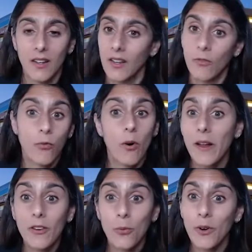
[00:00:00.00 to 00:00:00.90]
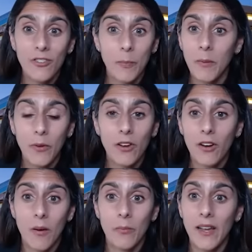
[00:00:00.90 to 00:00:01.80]
For better or worse, people are
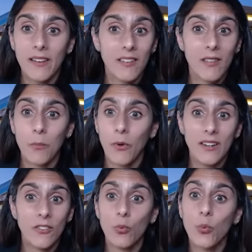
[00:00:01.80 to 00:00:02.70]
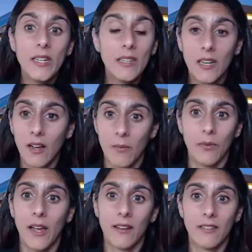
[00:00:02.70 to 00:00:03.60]
complex and the brain is really
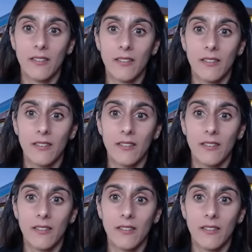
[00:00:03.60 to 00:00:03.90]
complex.